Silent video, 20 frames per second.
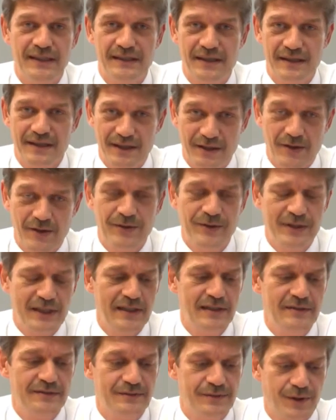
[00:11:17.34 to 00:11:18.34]
The
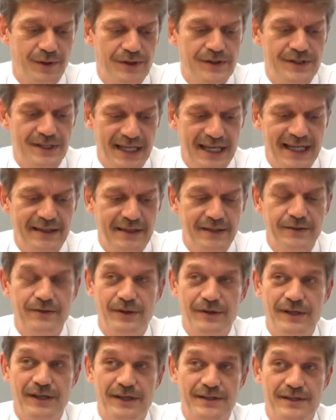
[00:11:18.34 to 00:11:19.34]
only force acting
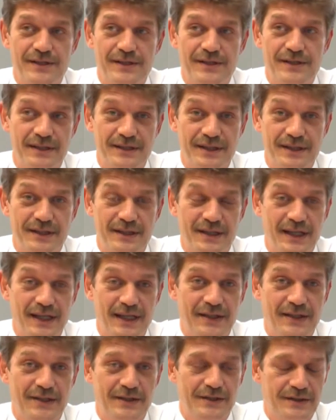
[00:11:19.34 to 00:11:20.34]
on the
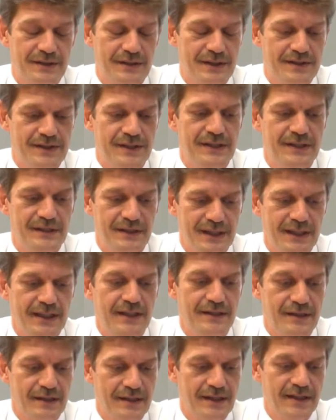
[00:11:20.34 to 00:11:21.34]
satellite is
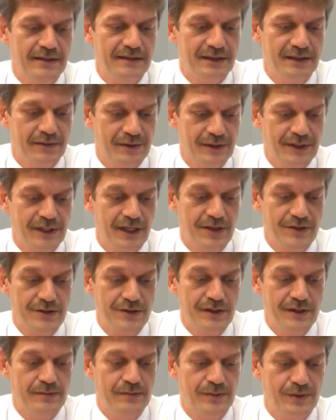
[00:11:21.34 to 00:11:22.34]
indeed the
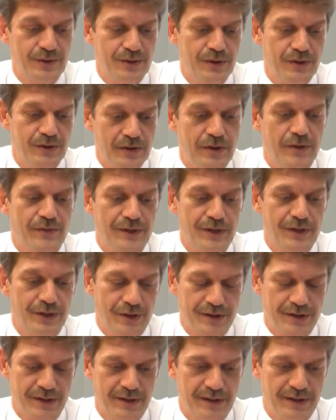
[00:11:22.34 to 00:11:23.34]
gravitational pull of the
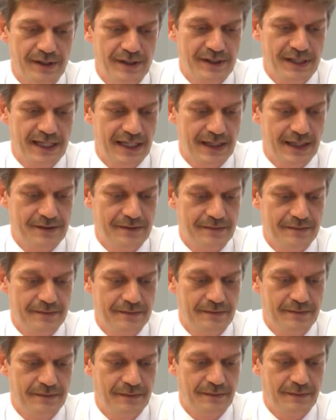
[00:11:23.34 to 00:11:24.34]
Earth in this case.
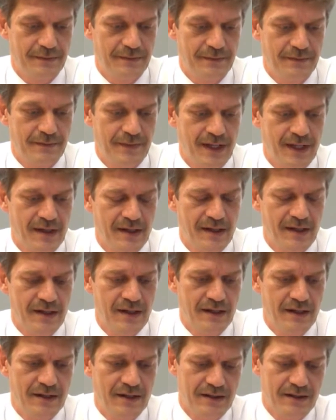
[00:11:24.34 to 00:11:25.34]

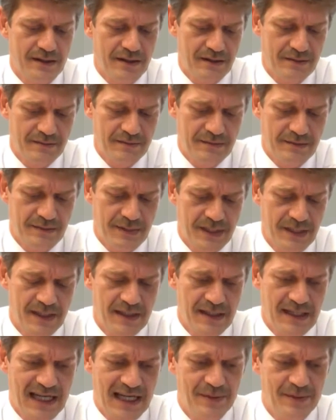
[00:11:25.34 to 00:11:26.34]
Um,
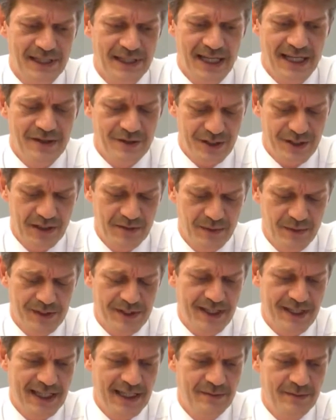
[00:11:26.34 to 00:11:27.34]
Albert Einstein
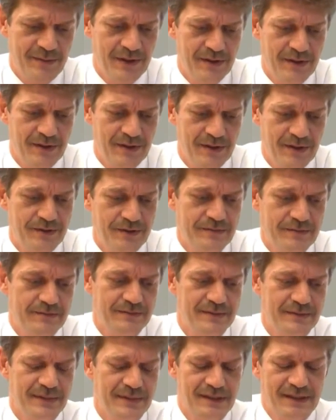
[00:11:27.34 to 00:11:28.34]
was able to
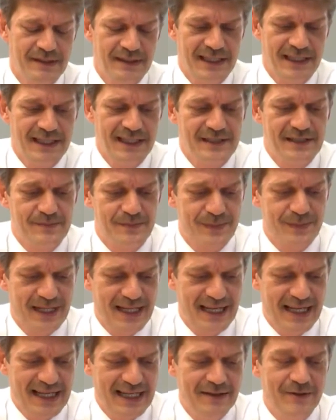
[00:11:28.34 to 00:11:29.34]

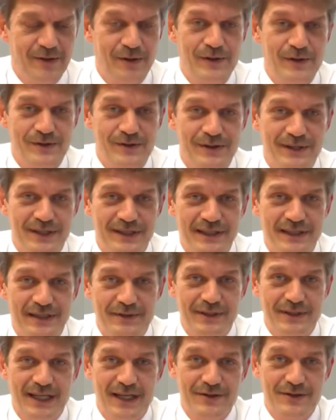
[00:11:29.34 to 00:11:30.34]
explain also the
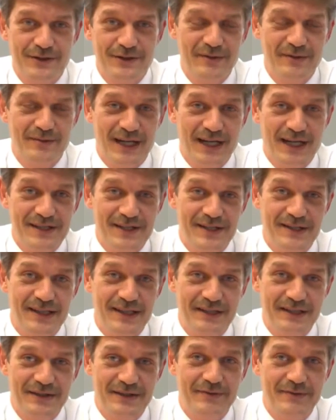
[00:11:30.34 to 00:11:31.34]
gravitational mass and
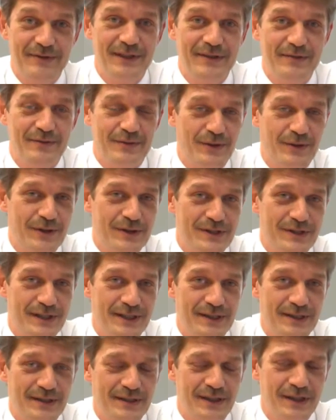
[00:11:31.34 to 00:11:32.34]
the gravity force,
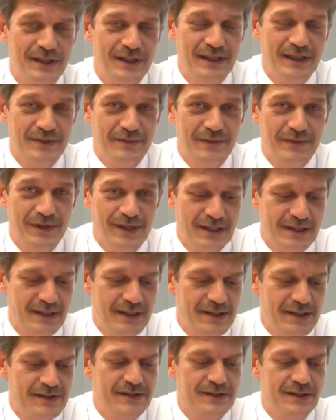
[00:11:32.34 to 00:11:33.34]
and within
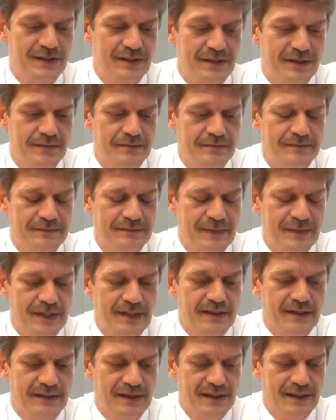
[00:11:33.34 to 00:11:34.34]
his um,
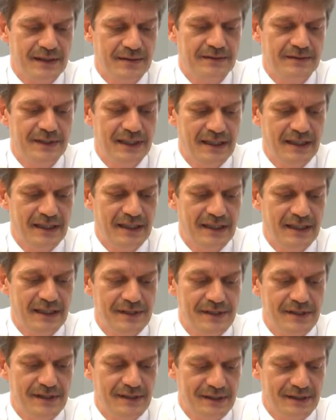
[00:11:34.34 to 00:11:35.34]
um,
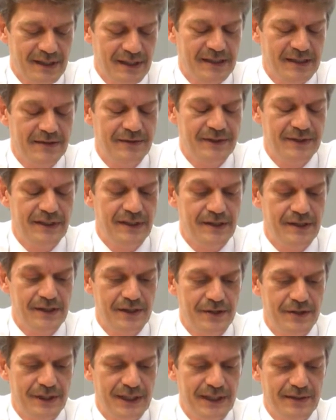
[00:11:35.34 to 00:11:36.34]
relativity
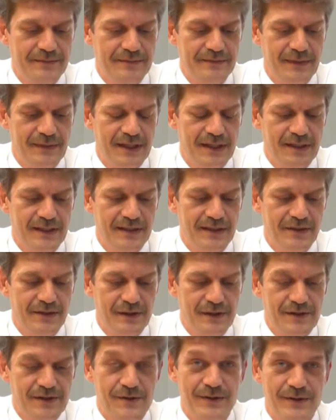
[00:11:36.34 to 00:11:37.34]
theory,
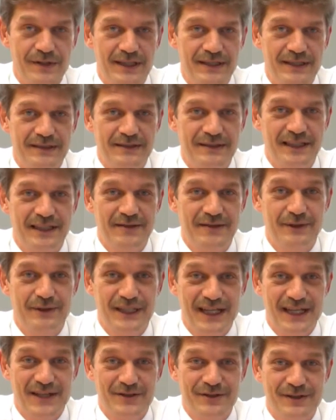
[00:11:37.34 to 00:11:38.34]
also the
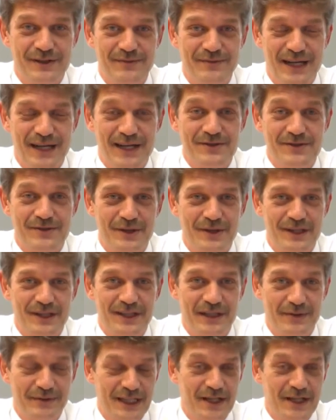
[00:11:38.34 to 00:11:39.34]
gravitational mass or the
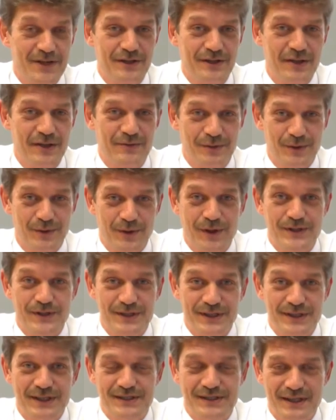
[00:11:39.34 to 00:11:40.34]
gravitational
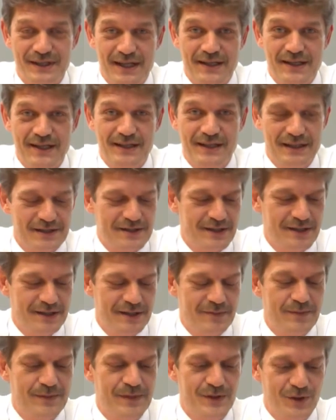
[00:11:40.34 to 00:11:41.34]
force is nothing else than
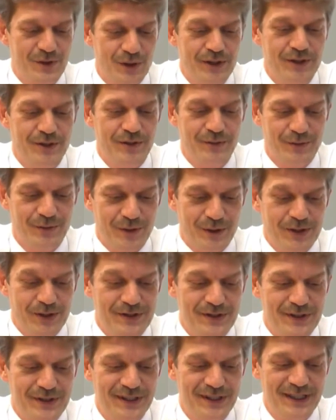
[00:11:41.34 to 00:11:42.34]
a pseudo
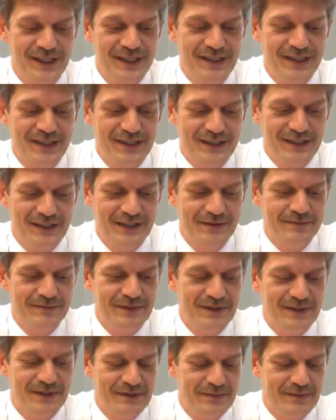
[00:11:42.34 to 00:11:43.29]
force, um,